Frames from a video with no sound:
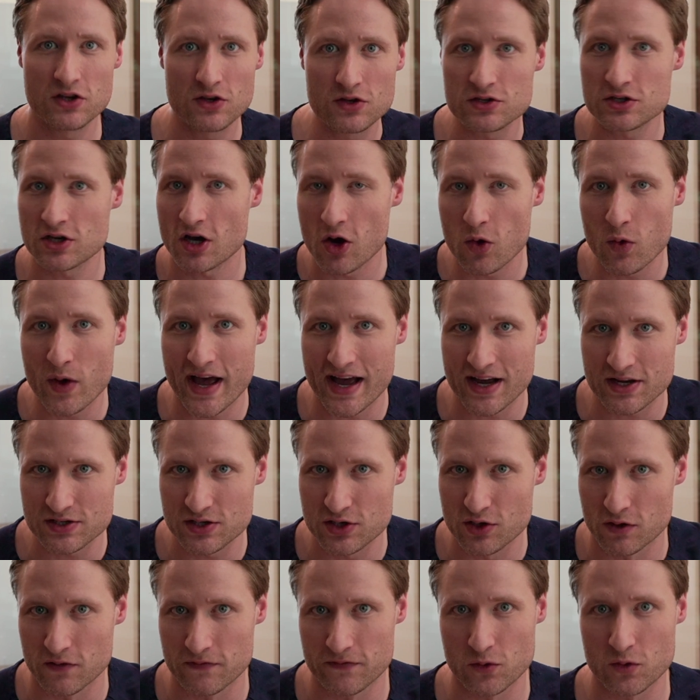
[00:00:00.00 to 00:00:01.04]
use
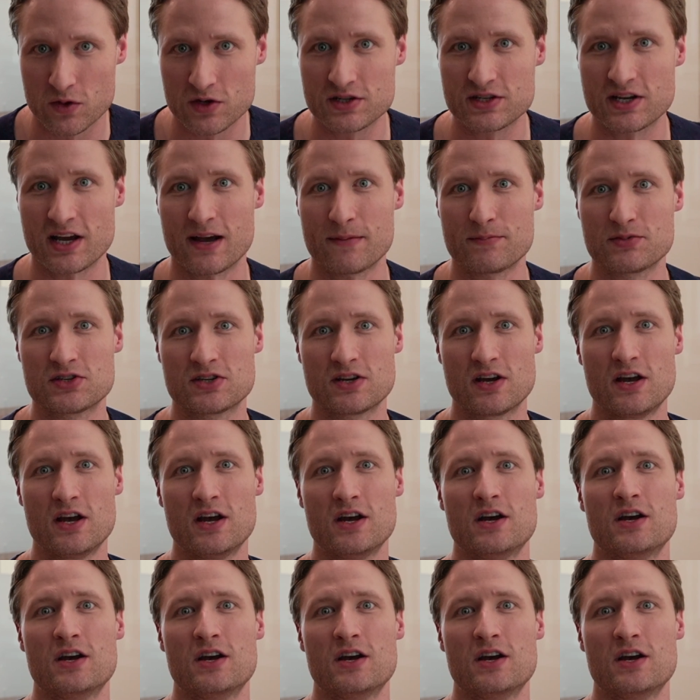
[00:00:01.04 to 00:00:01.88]
coaxial forceps.